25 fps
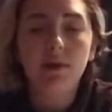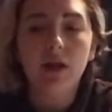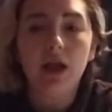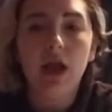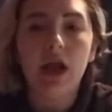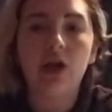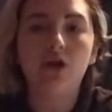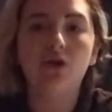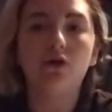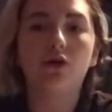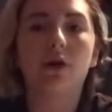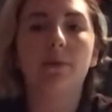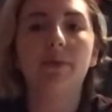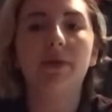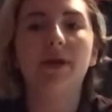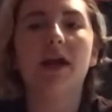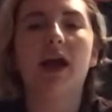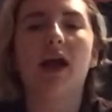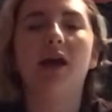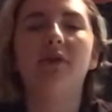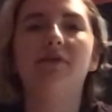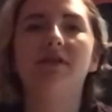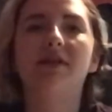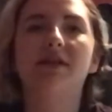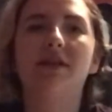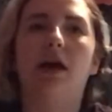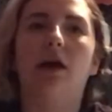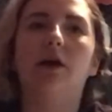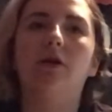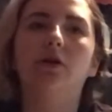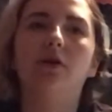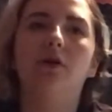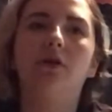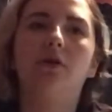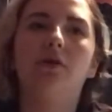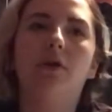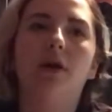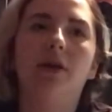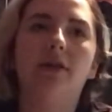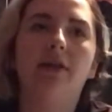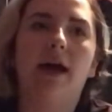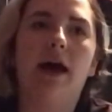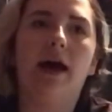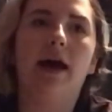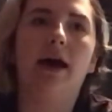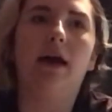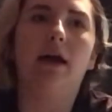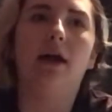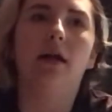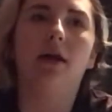normally I would tell you
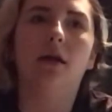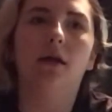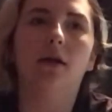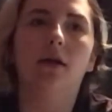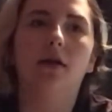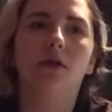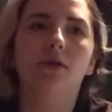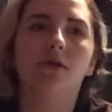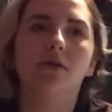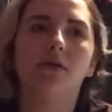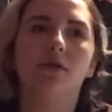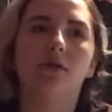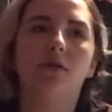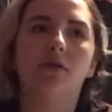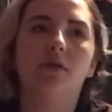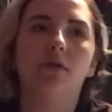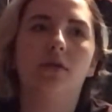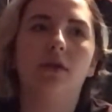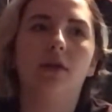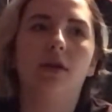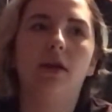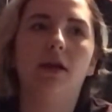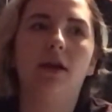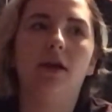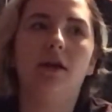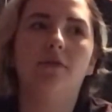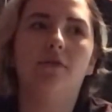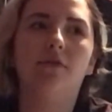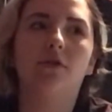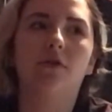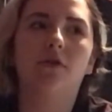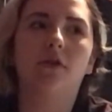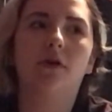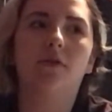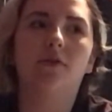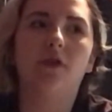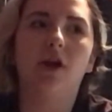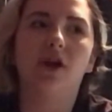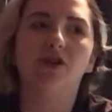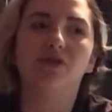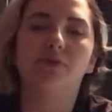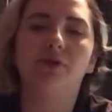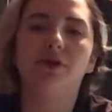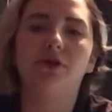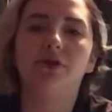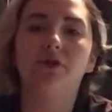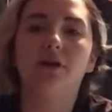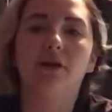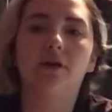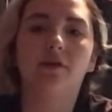that if you're a
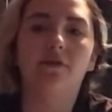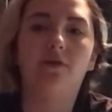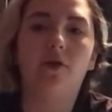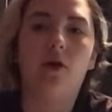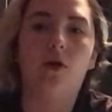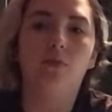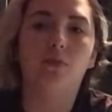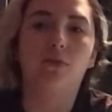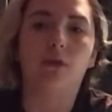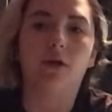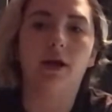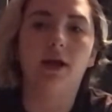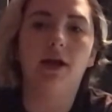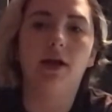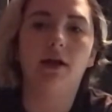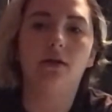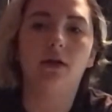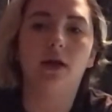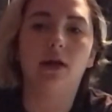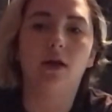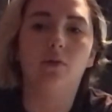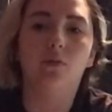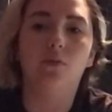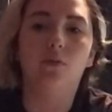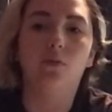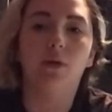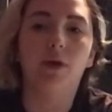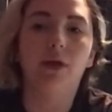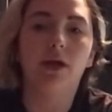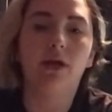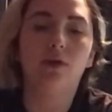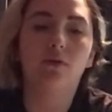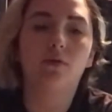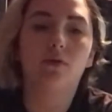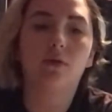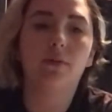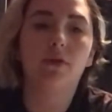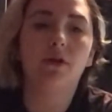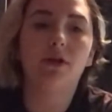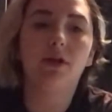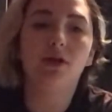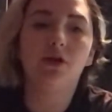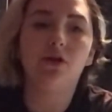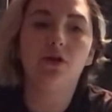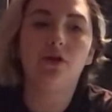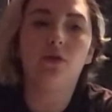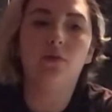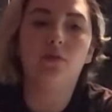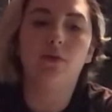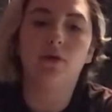freshman, you get a fall break like we normally
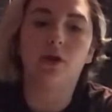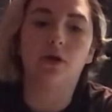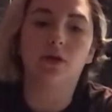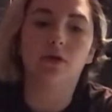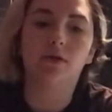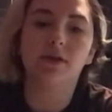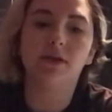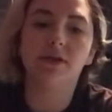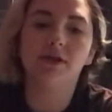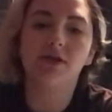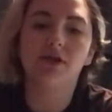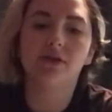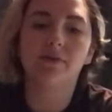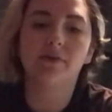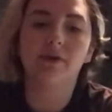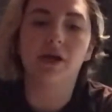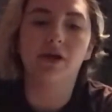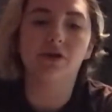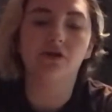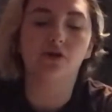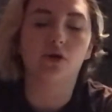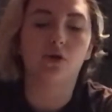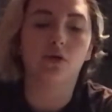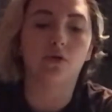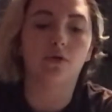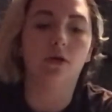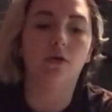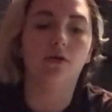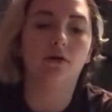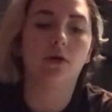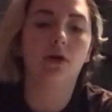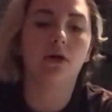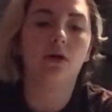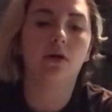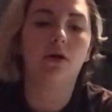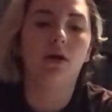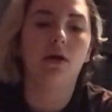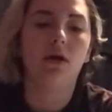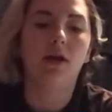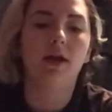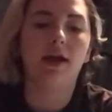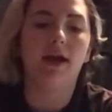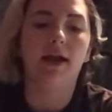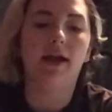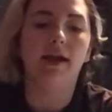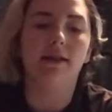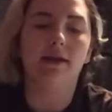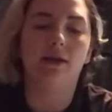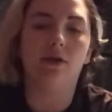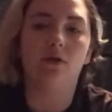do. We aren't this year because of Corona,
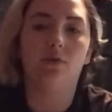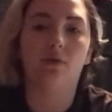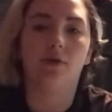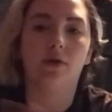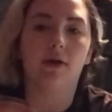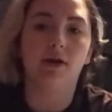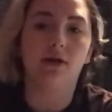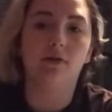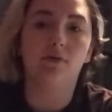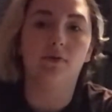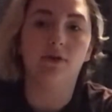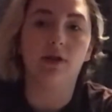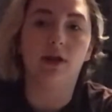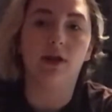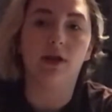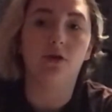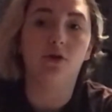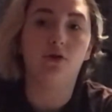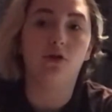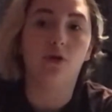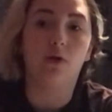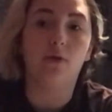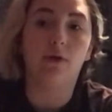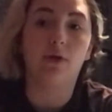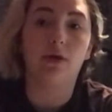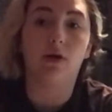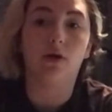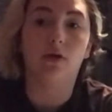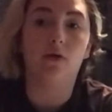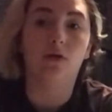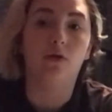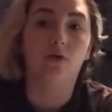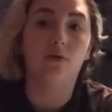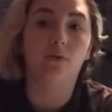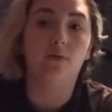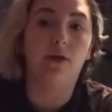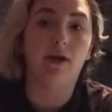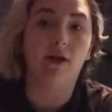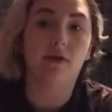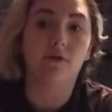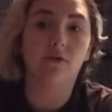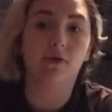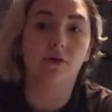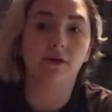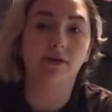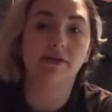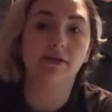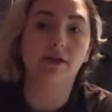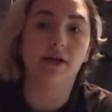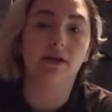and they don't want anyone like going home like for
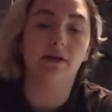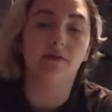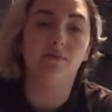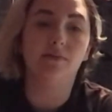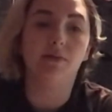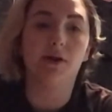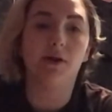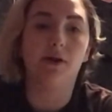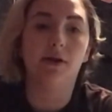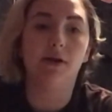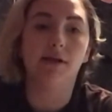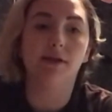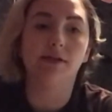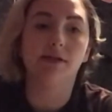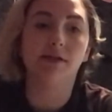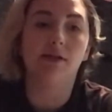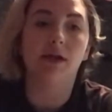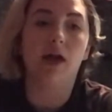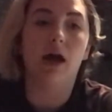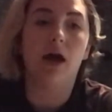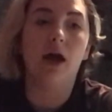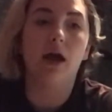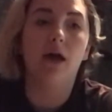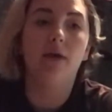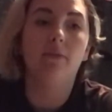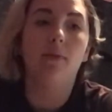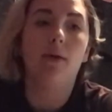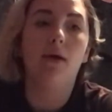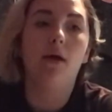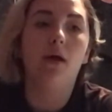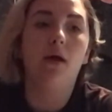extended periods of time.